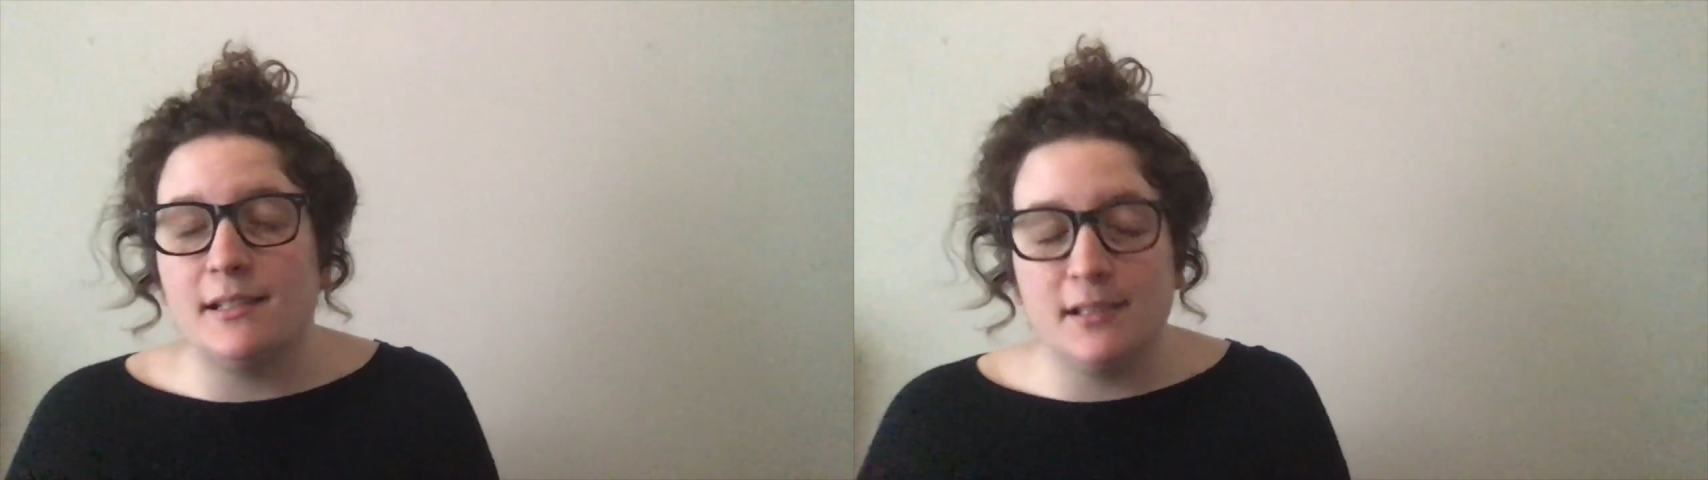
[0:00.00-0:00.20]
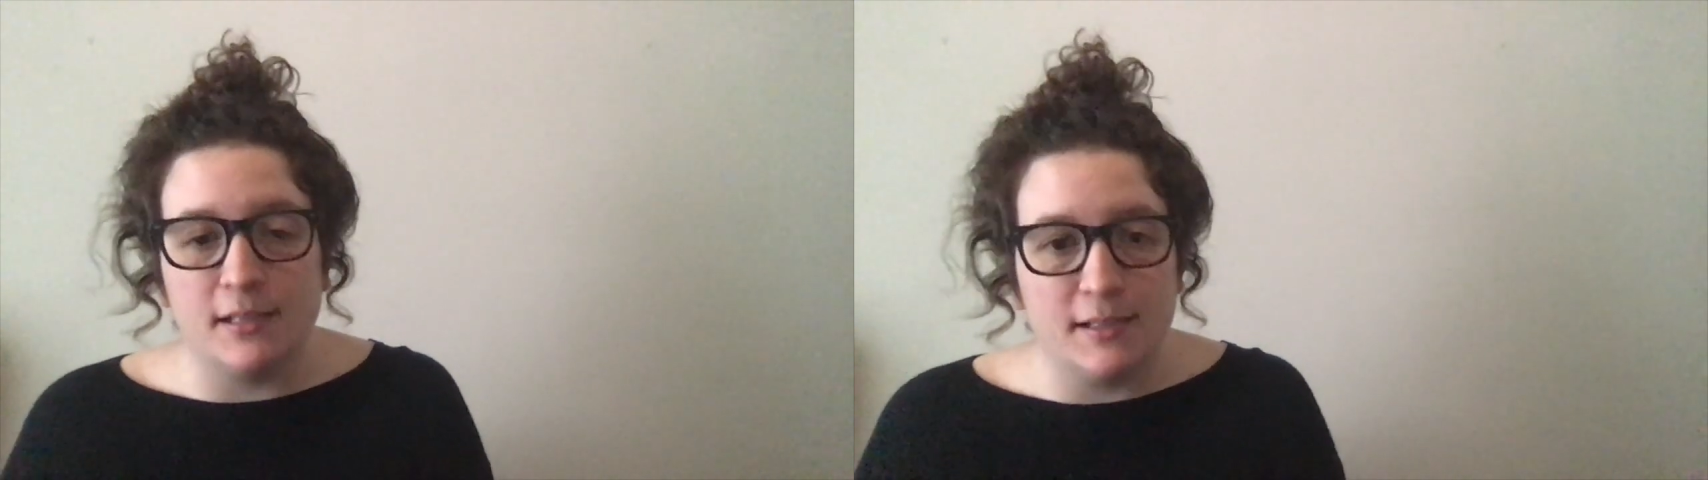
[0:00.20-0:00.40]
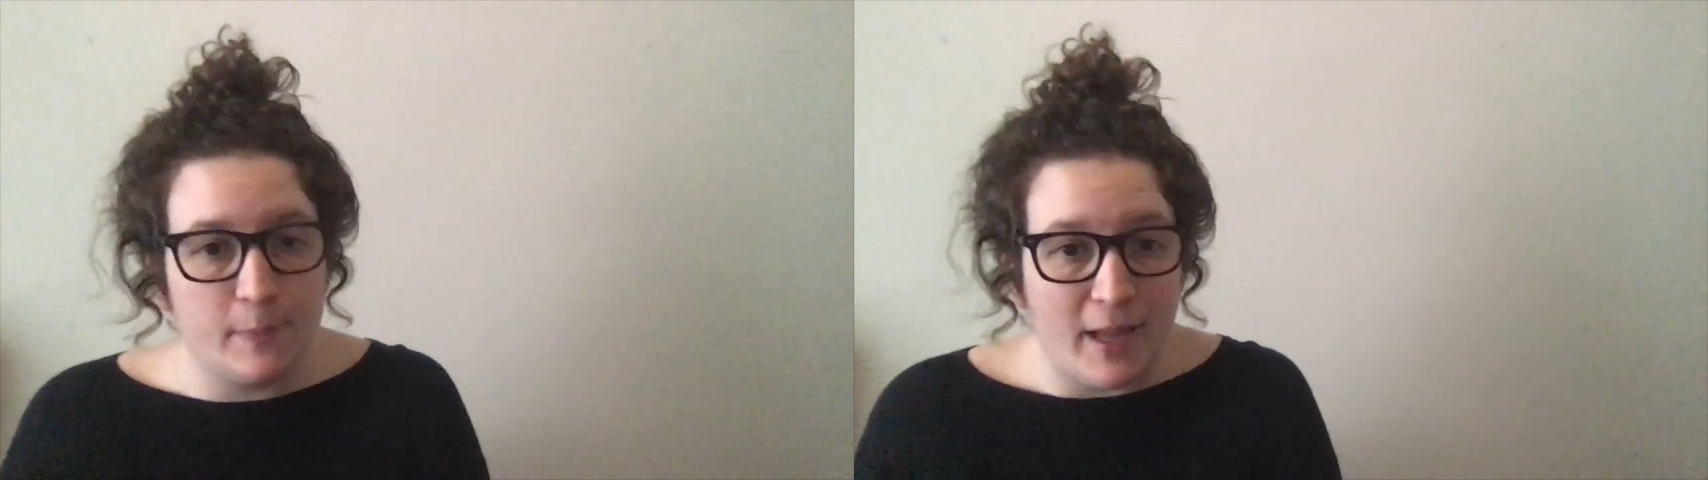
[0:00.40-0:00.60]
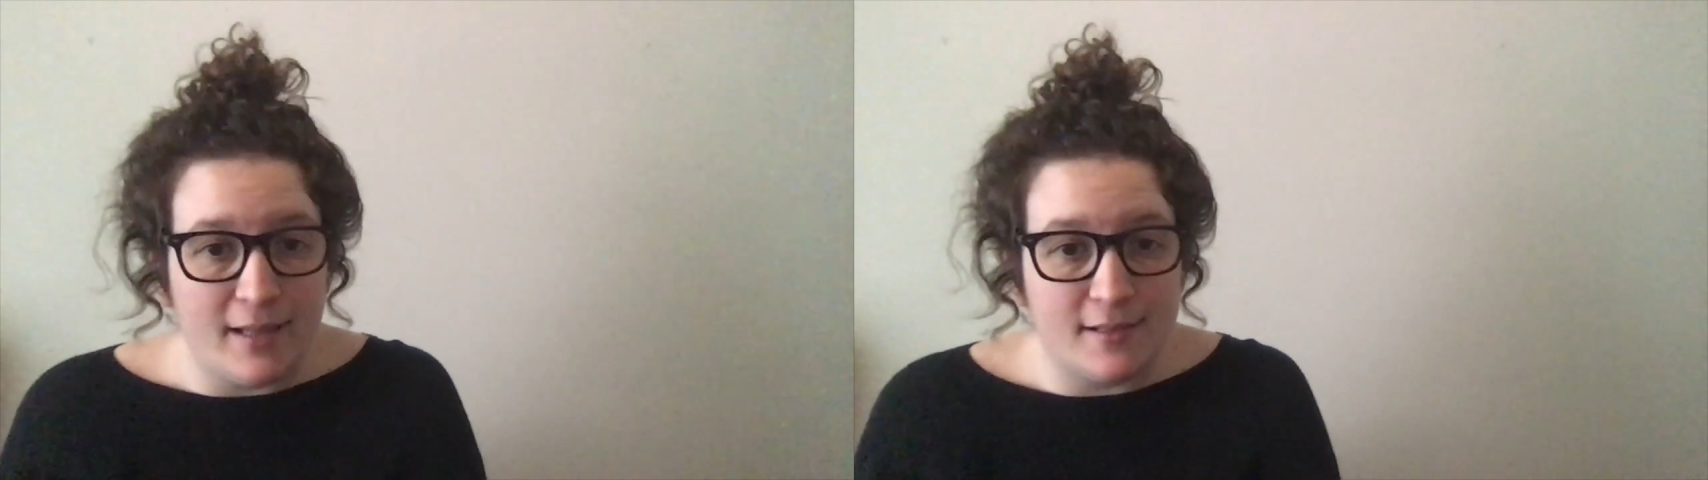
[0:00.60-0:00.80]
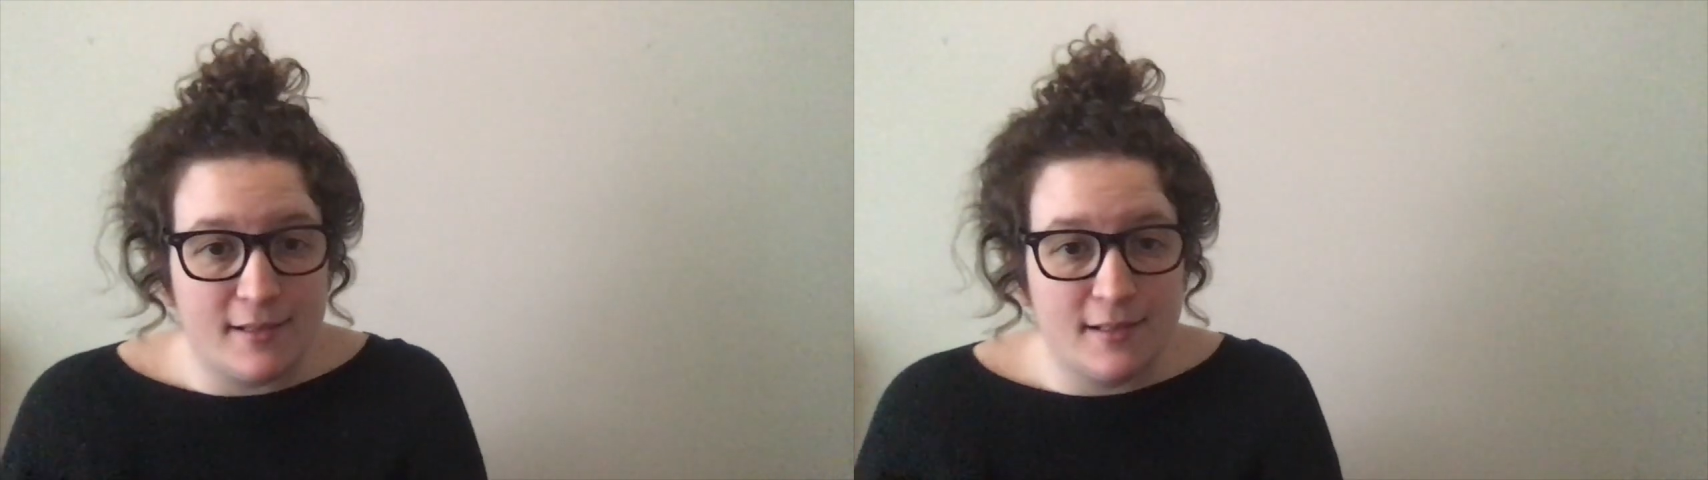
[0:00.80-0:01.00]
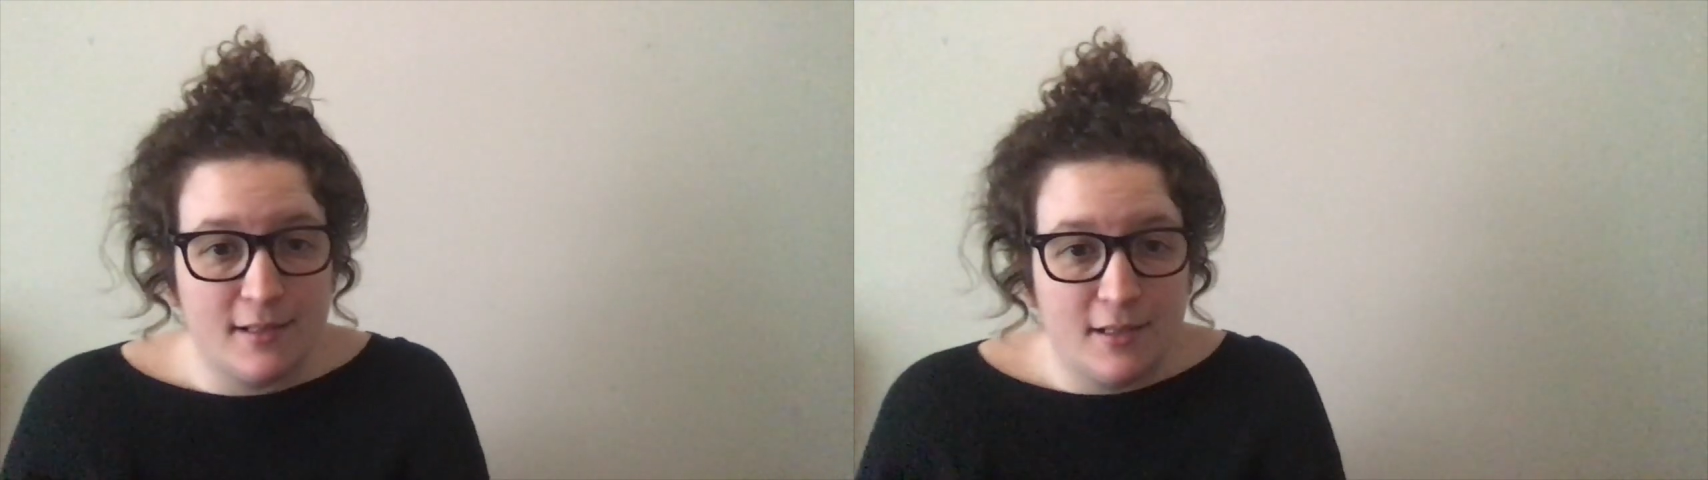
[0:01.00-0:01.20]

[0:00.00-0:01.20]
suspense?